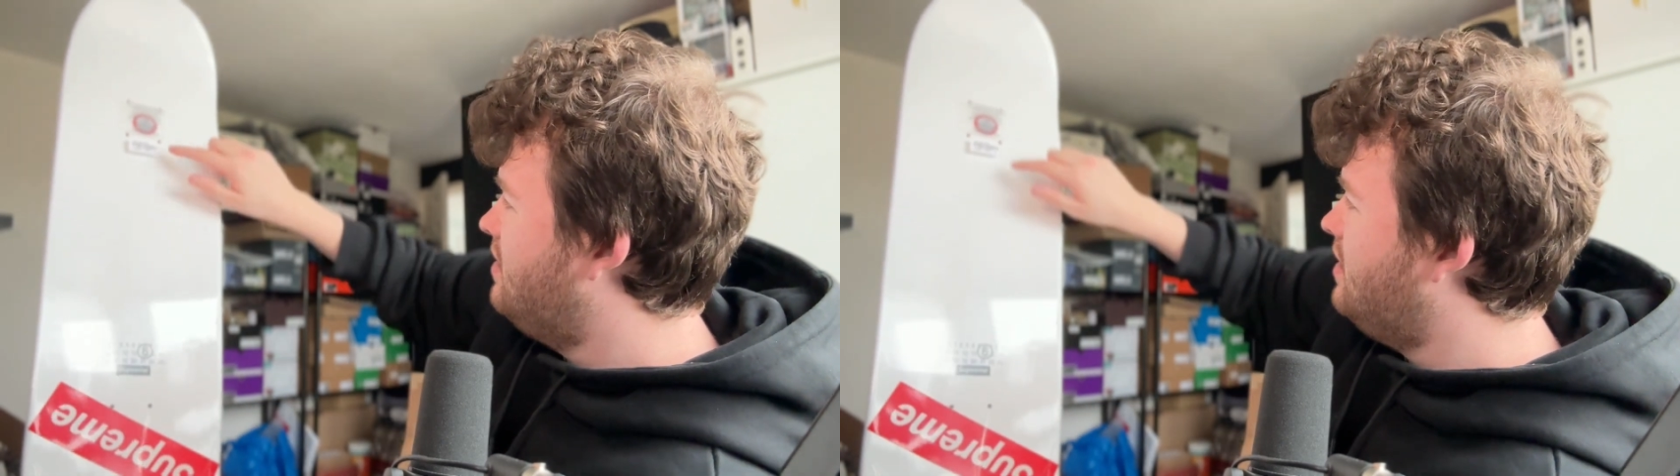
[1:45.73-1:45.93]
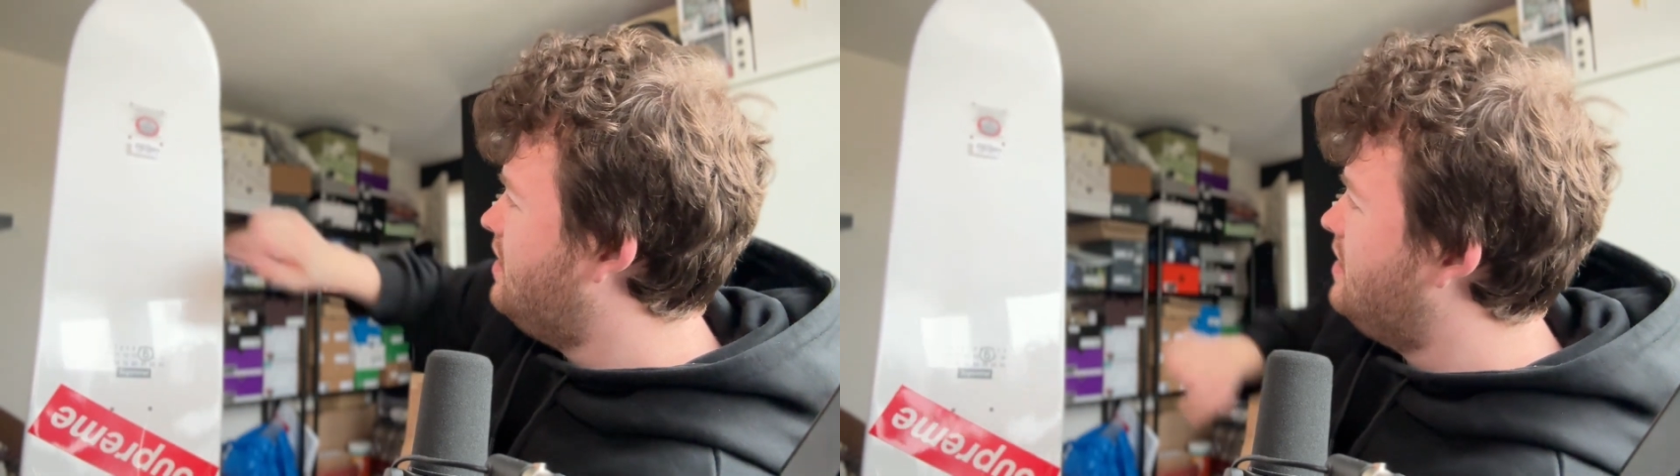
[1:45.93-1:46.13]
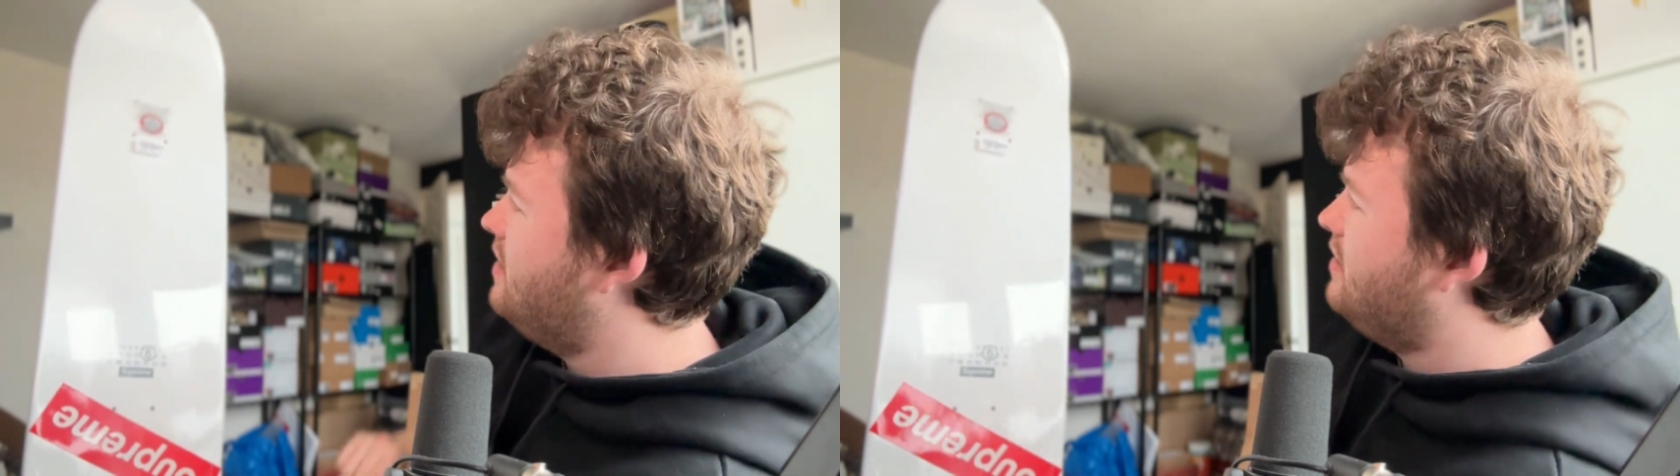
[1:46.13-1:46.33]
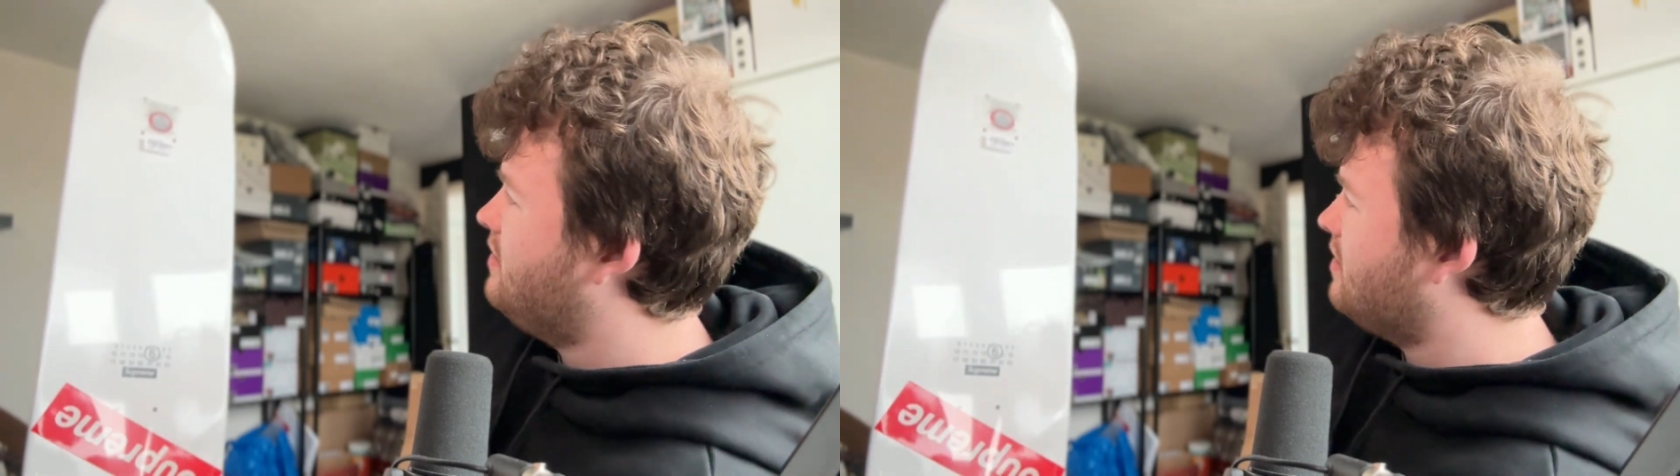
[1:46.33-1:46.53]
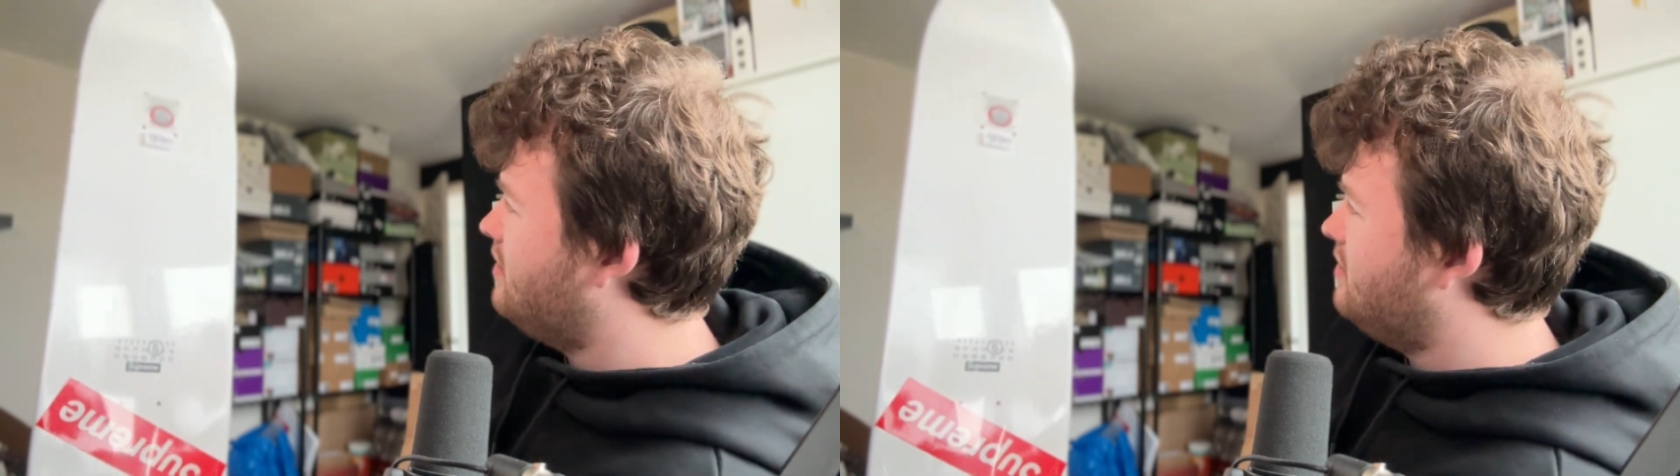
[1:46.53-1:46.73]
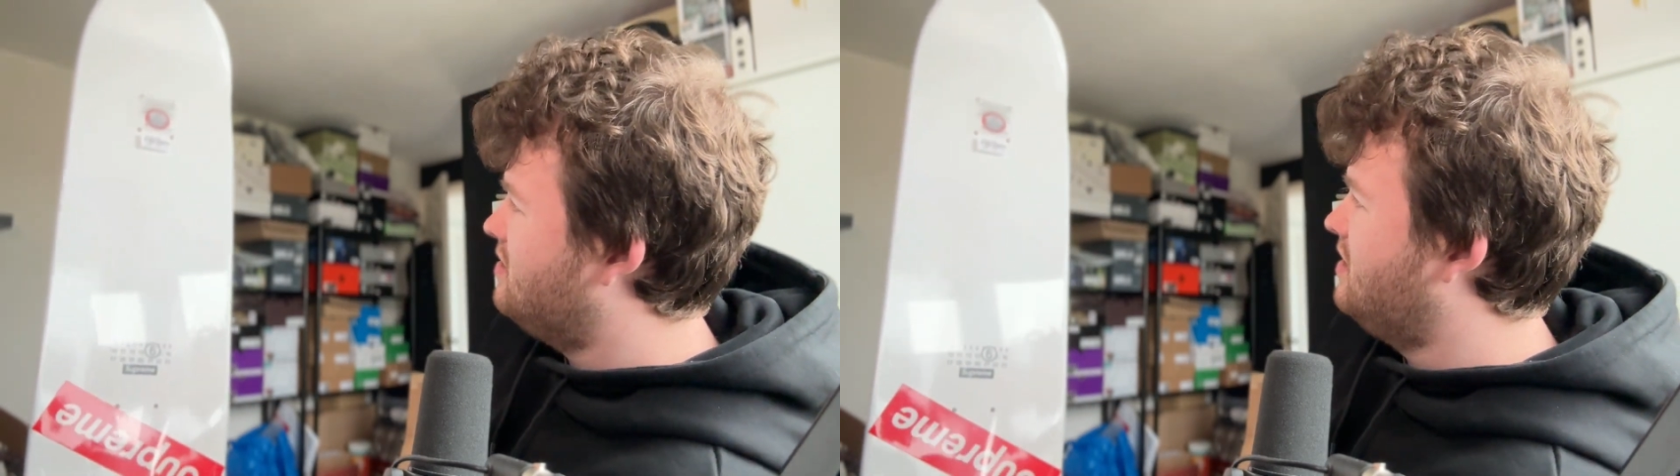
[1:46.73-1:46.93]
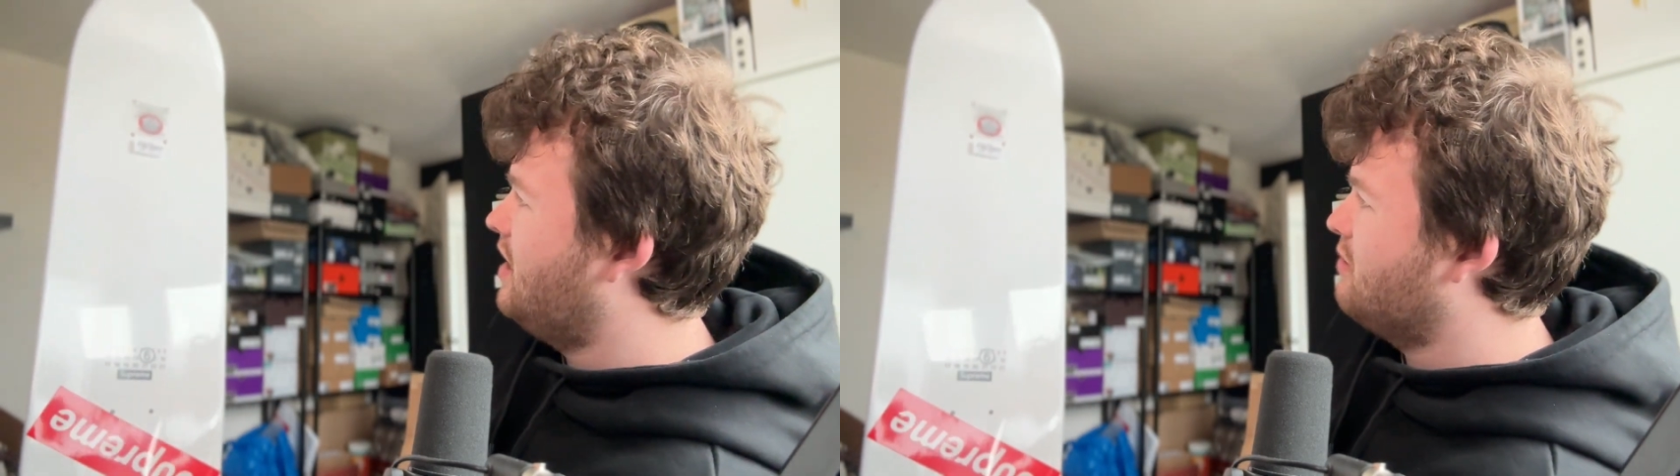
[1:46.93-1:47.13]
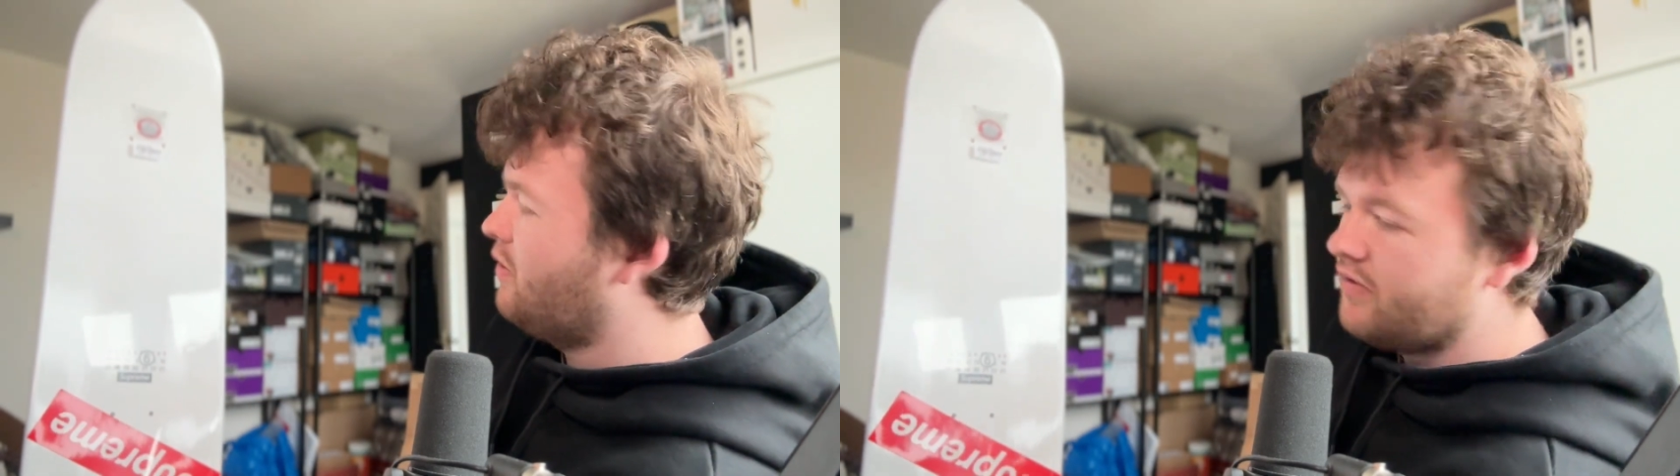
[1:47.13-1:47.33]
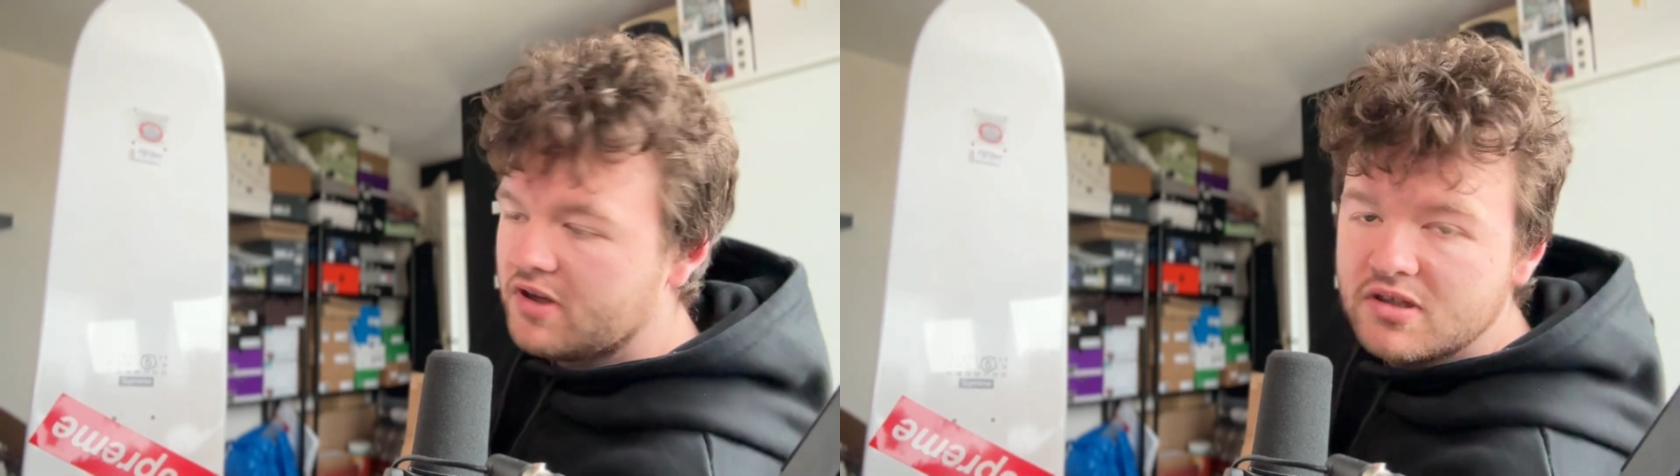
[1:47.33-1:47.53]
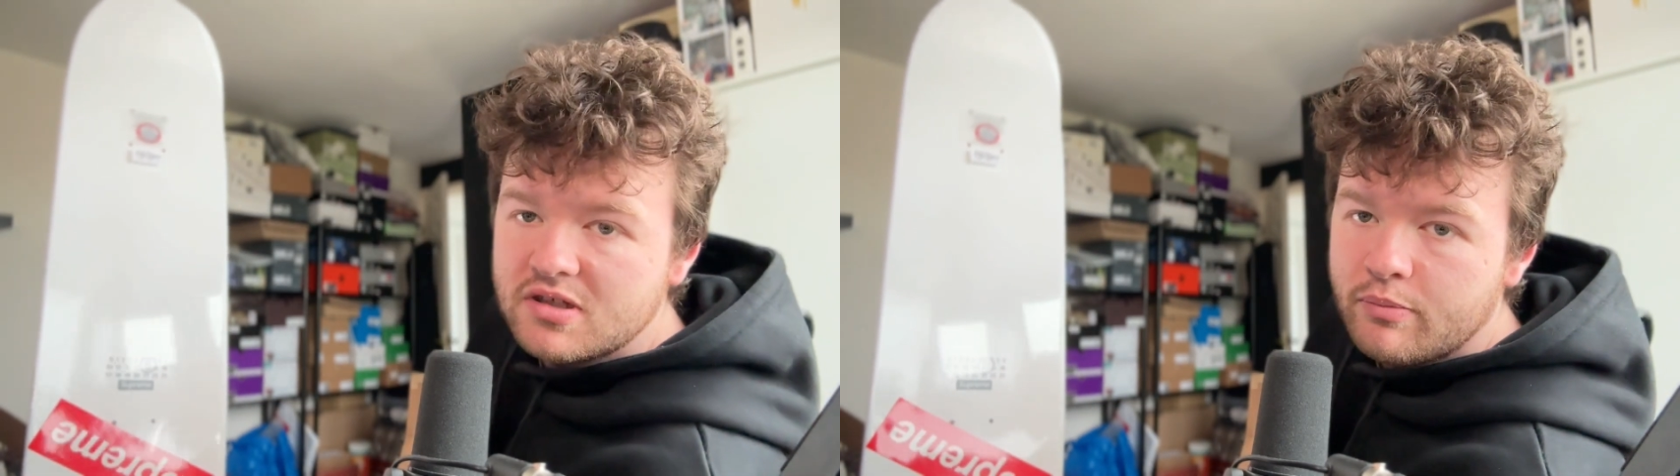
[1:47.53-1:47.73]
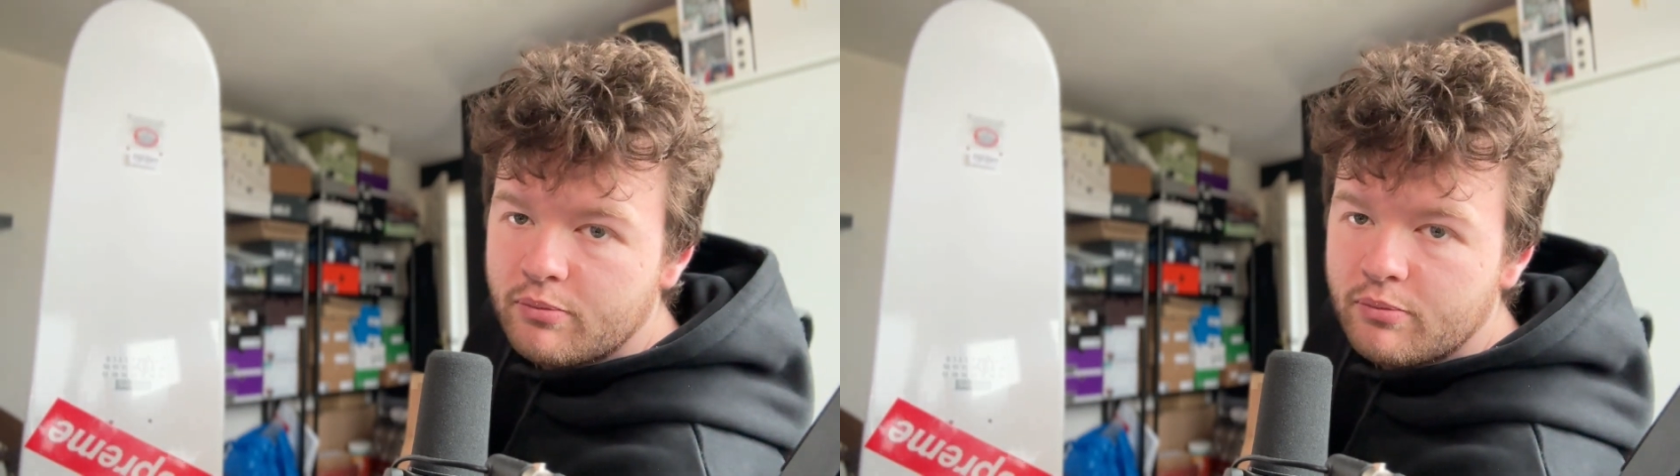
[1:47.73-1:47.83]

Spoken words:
and the name of it.